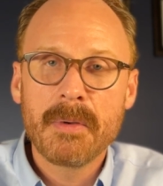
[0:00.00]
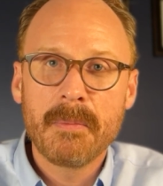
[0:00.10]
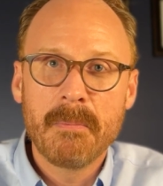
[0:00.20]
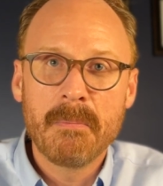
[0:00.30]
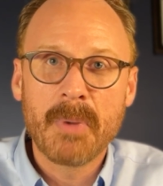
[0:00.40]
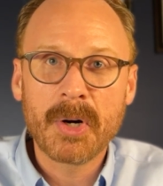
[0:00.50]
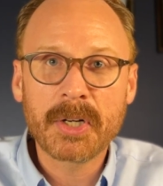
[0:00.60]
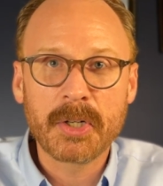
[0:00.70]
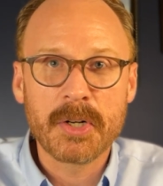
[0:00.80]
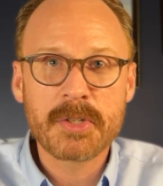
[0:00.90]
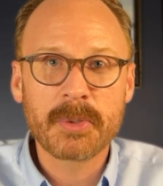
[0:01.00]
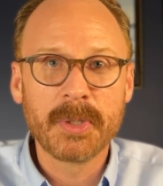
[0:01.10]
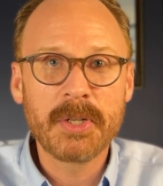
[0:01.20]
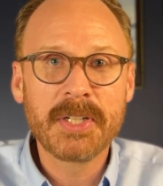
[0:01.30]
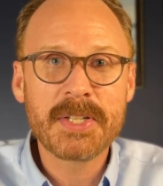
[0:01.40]
markers, or
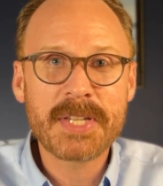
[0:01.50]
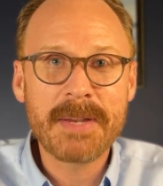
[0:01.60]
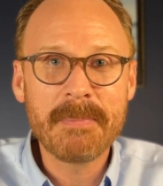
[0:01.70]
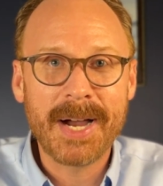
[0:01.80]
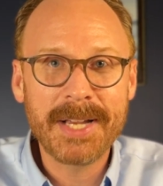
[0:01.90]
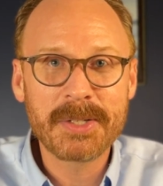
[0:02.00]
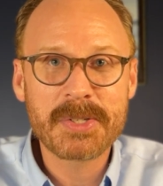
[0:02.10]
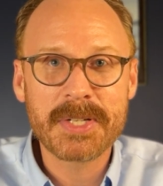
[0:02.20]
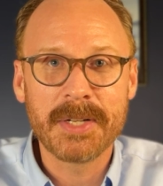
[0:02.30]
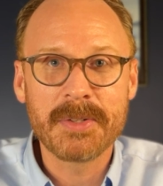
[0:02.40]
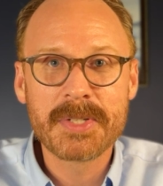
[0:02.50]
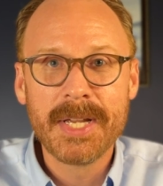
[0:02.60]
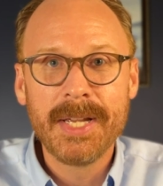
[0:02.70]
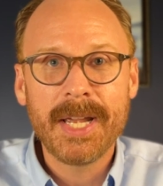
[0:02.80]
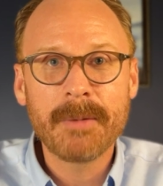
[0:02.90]
you could say milestones,
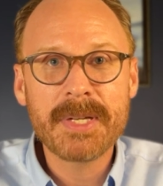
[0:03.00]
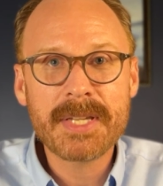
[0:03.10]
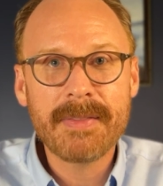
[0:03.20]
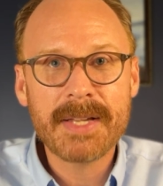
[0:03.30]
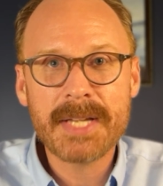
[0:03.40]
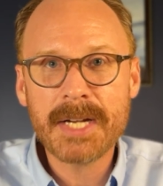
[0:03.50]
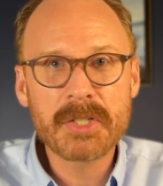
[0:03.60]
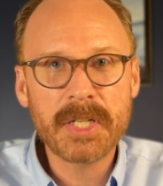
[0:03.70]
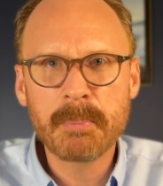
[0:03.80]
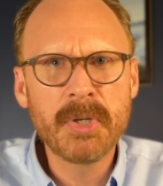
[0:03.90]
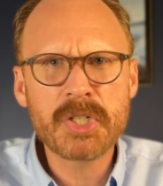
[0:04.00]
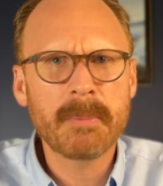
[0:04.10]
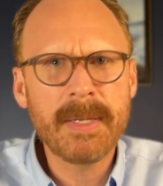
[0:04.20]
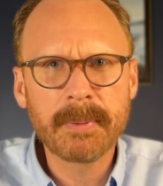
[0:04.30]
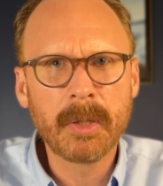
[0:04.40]
and we say that's actually pushing
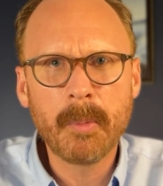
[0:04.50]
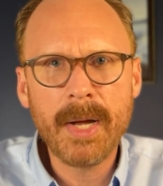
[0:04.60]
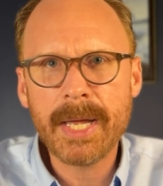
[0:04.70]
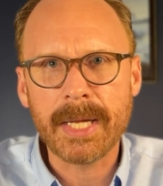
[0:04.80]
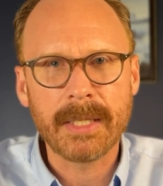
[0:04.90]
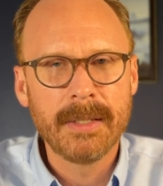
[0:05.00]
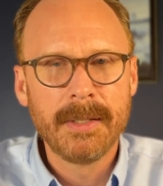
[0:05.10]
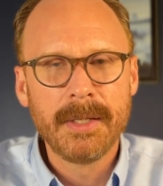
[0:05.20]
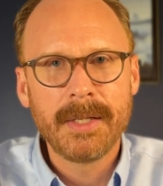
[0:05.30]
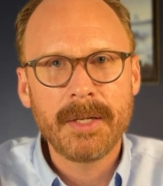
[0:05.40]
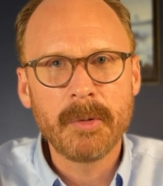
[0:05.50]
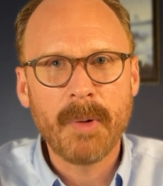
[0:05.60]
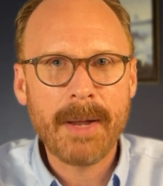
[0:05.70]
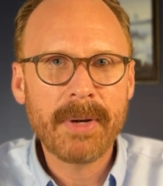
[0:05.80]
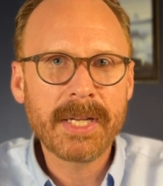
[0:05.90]
people away. You know,
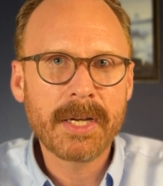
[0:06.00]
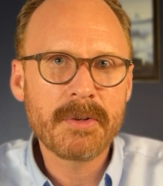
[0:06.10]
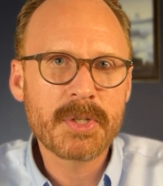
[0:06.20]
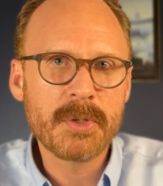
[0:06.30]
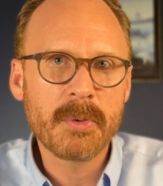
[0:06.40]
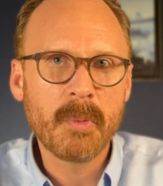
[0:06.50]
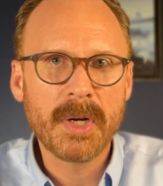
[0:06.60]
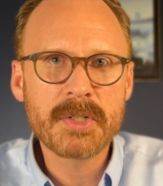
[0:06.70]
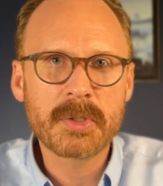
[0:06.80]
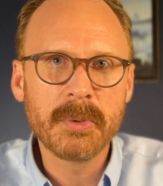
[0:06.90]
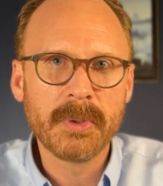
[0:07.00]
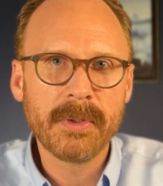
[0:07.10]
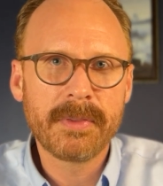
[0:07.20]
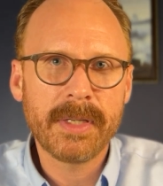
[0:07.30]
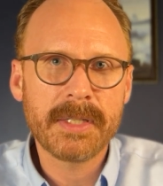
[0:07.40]
why would I go to one school
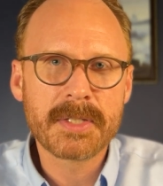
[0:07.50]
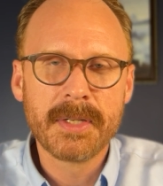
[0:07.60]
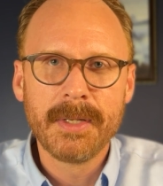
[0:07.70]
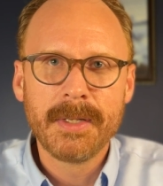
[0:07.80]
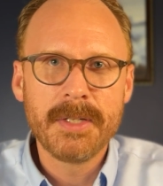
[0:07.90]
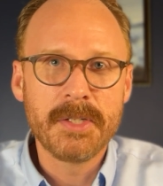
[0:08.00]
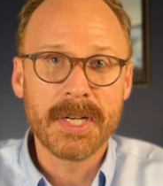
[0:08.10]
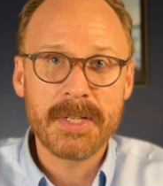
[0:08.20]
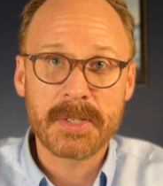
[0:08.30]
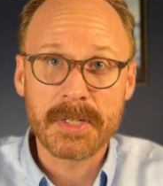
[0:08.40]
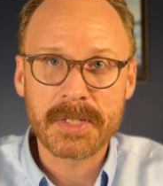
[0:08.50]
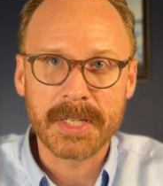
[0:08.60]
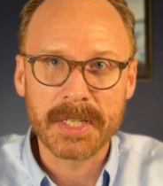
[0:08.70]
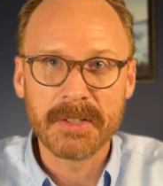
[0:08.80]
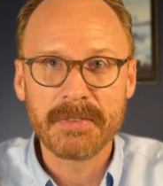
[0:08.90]
that doesn't
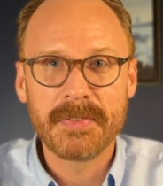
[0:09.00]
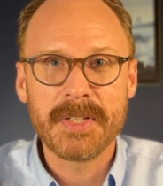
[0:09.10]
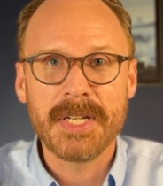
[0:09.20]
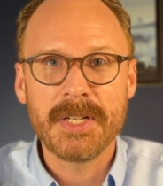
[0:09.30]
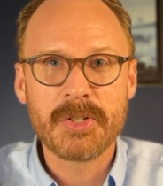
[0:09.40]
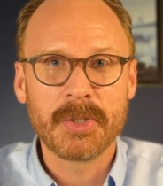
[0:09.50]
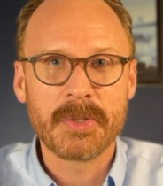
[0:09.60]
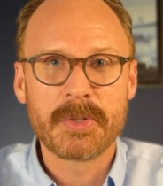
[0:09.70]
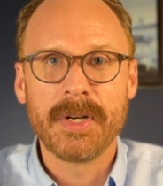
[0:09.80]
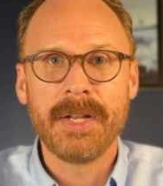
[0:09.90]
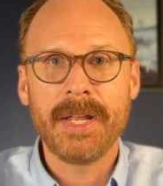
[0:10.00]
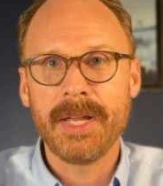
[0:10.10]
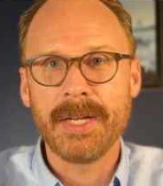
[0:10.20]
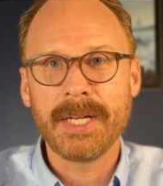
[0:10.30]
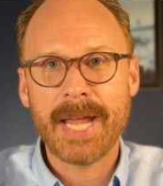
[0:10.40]
give the children
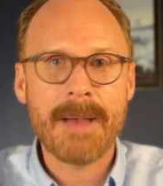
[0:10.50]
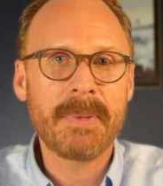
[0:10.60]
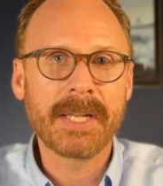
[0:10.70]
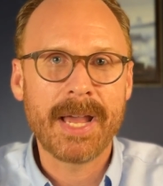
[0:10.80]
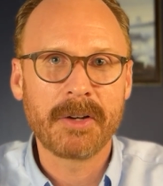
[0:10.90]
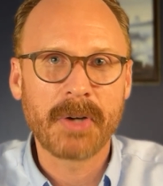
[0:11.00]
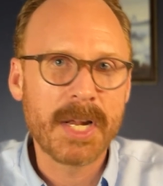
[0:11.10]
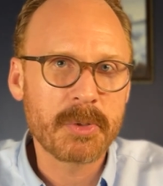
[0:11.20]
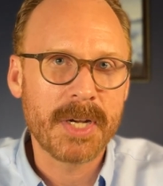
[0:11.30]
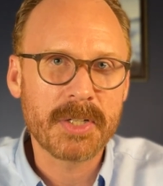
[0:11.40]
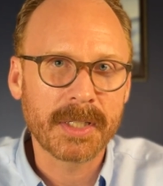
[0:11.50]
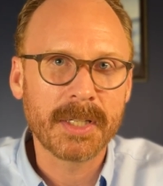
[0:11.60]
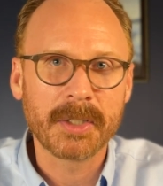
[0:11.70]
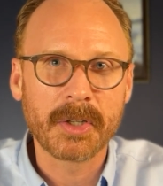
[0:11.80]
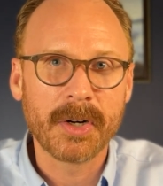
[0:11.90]
a cap and gown graduation in
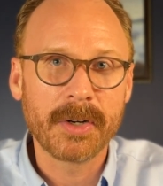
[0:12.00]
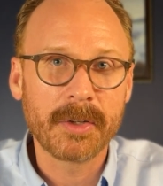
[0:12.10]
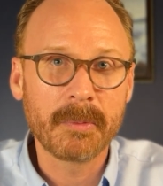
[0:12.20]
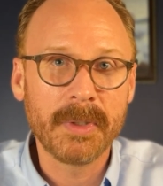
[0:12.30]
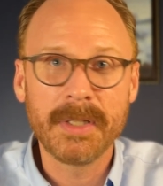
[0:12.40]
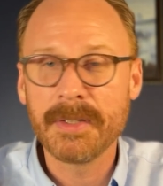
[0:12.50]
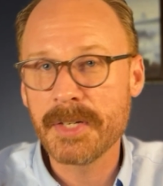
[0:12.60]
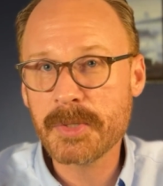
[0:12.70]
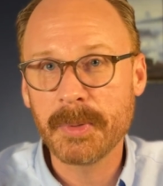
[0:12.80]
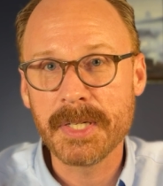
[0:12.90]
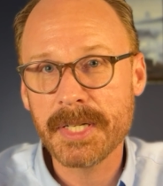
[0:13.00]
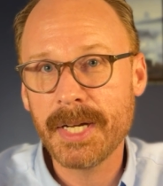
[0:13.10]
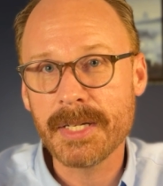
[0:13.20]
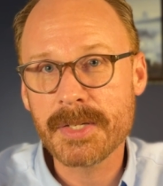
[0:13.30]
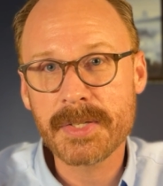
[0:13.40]
kindergarten when this one
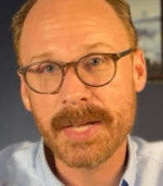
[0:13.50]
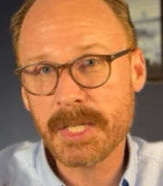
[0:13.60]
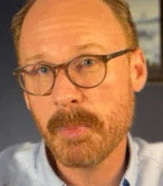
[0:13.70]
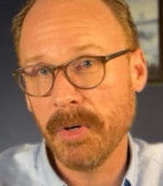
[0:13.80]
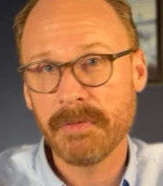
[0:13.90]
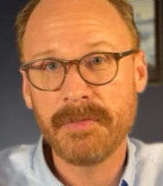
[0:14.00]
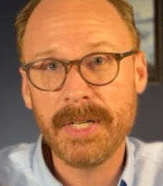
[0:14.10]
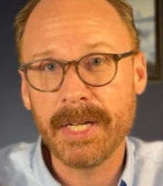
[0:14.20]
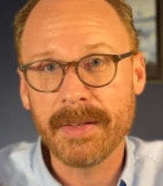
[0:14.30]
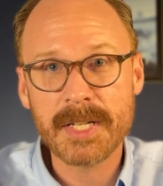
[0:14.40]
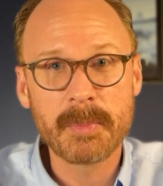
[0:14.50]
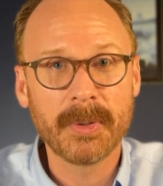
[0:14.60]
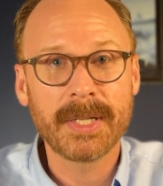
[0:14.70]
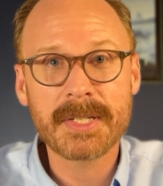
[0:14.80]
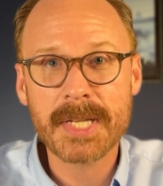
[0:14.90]
does? That's more fun. That's
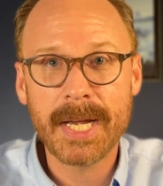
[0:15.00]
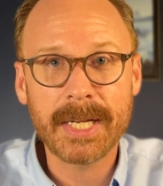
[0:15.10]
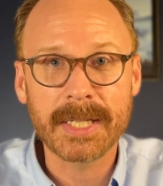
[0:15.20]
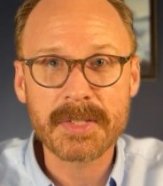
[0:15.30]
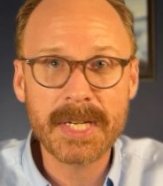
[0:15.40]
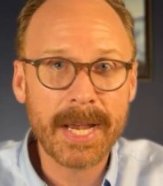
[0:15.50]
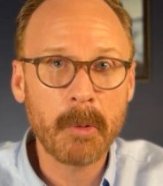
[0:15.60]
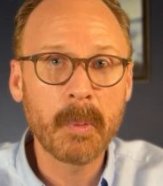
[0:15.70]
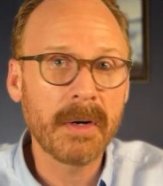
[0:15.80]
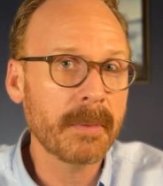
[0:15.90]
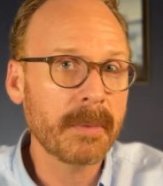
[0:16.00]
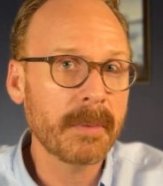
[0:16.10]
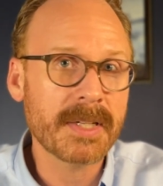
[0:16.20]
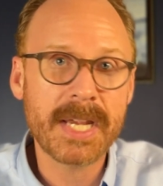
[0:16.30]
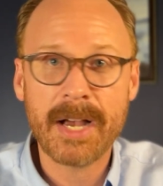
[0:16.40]
more exciting. See how welcoming,
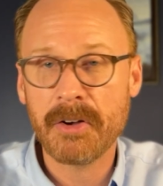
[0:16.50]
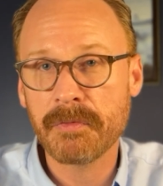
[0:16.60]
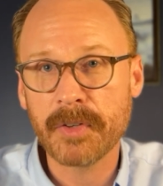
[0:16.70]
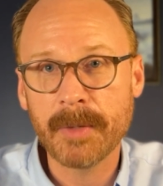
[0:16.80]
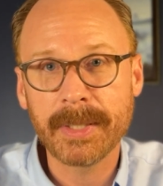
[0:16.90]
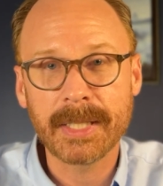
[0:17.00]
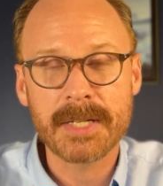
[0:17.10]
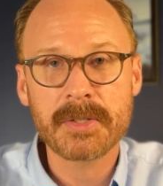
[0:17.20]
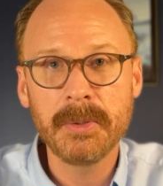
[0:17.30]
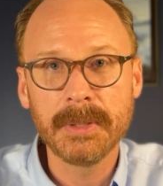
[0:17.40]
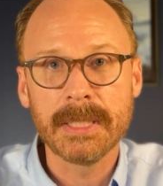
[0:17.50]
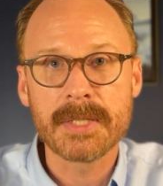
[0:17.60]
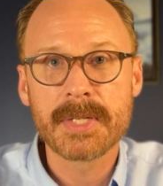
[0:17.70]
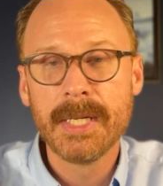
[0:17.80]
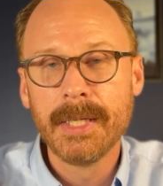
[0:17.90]
see how affirming that school
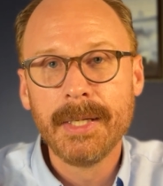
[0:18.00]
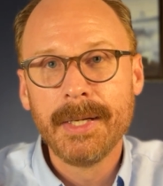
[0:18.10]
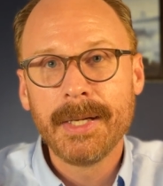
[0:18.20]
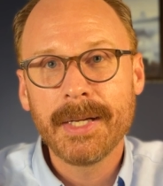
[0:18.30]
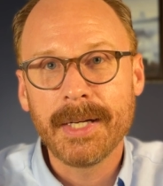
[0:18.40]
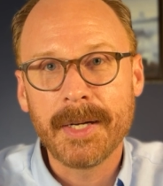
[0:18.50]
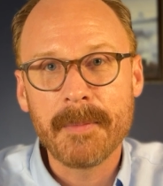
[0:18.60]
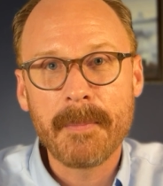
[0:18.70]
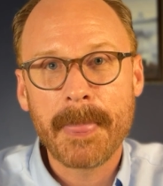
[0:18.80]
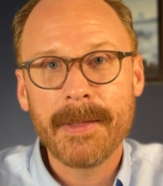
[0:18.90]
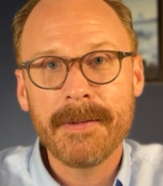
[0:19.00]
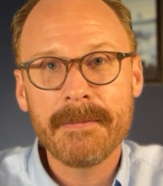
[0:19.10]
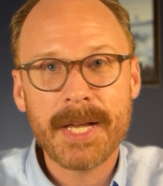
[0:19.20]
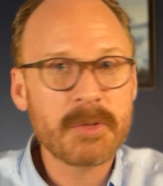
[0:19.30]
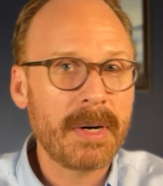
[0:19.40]
is.
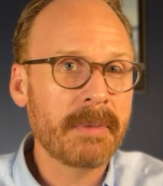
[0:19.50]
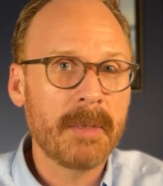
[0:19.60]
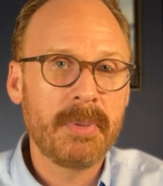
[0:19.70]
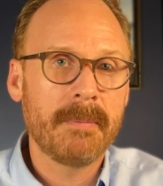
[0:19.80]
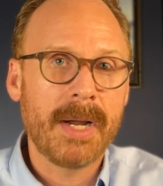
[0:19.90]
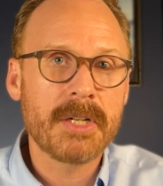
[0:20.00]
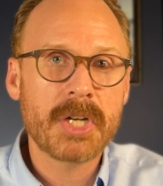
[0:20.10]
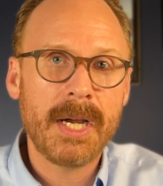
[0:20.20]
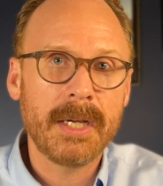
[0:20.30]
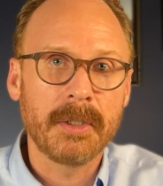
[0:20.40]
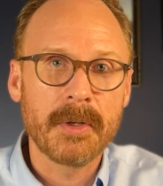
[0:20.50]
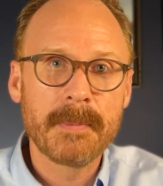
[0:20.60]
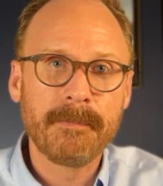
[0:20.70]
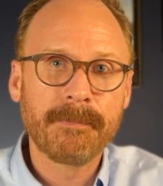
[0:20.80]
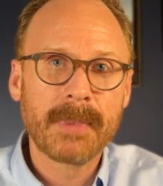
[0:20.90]
That's where I'm going to put my child.
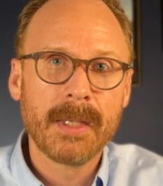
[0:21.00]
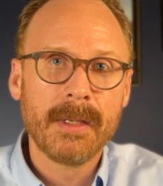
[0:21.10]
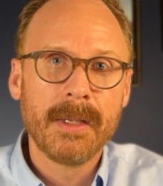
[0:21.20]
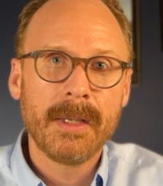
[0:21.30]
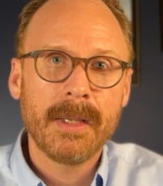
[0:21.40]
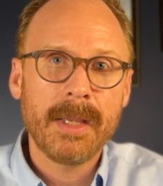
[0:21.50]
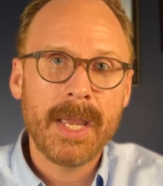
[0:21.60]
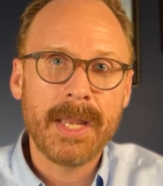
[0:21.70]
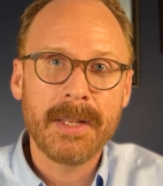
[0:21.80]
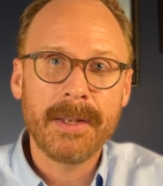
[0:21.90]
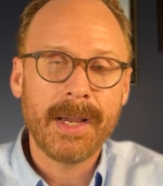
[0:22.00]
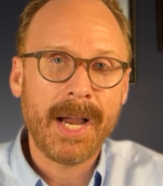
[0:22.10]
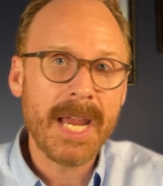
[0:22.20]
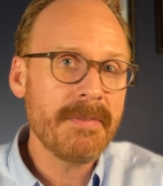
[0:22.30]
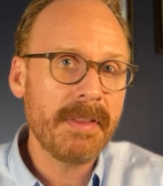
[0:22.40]
And
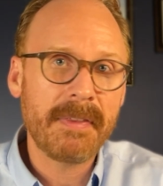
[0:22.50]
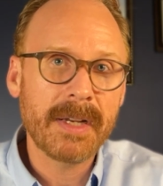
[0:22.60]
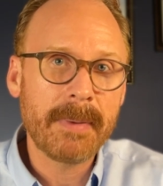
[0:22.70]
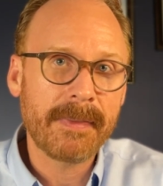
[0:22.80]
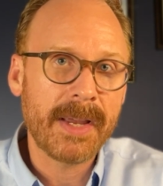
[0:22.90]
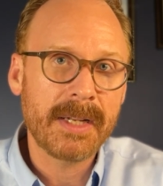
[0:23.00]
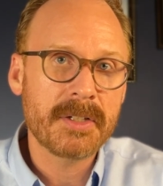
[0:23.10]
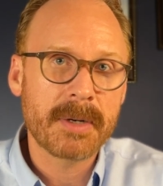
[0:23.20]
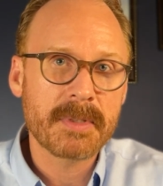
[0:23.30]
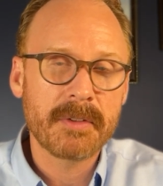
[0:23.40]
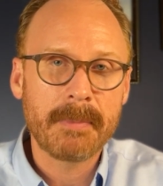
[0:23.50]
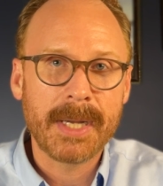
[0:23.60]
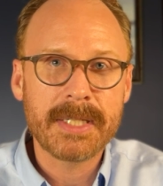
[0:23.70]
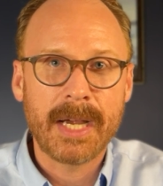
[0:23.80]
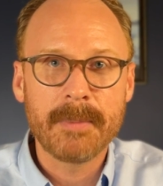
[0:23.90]
I even think about that in terms of
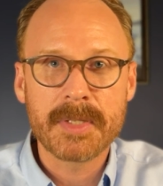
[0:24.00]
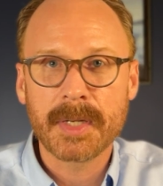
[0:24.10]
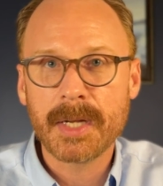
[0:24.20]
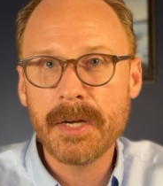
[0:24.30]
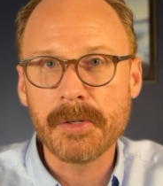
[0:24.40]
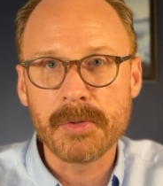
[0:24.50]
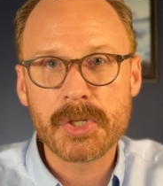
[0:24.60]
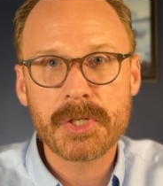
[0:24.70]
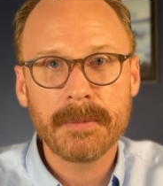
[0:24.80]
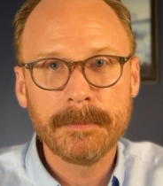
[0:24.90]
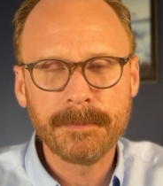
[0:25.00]
my time as a coach.